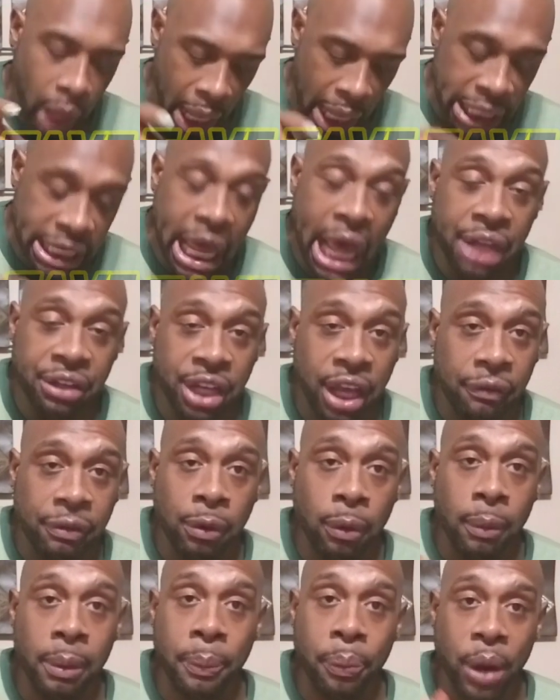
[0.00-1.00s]
And I
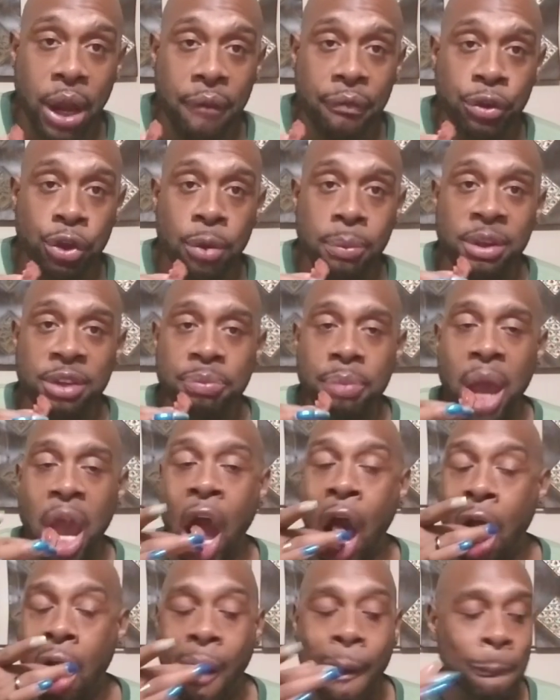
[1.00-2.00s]
definitely will be praying for you, Miss
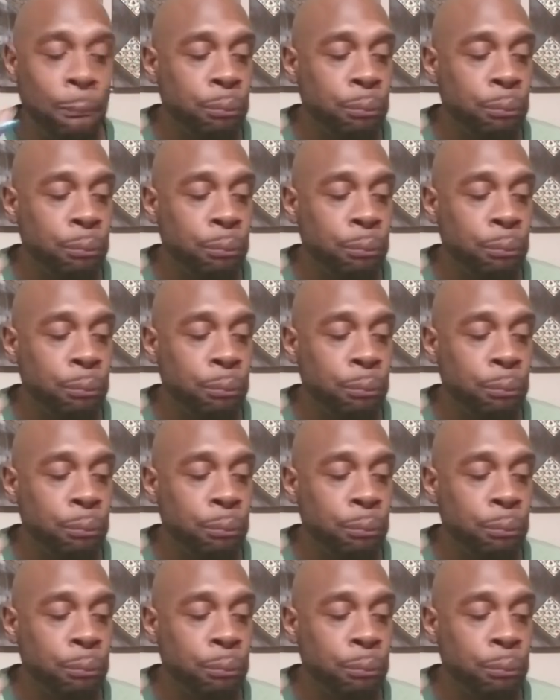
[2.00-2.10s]
Mel.